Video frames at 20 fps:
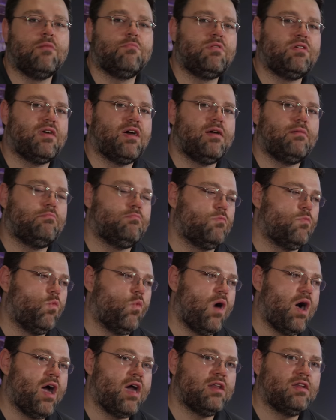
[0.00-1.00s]
be that
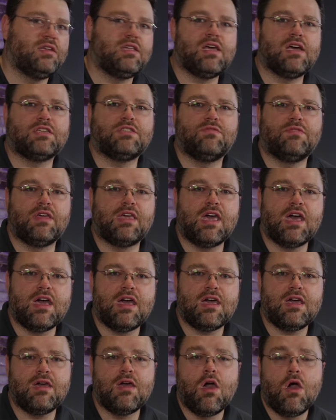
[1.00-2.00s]
Wine and
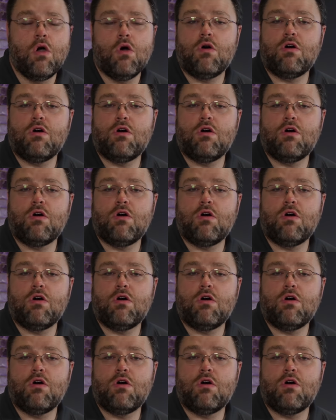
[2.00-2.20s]
DXVK,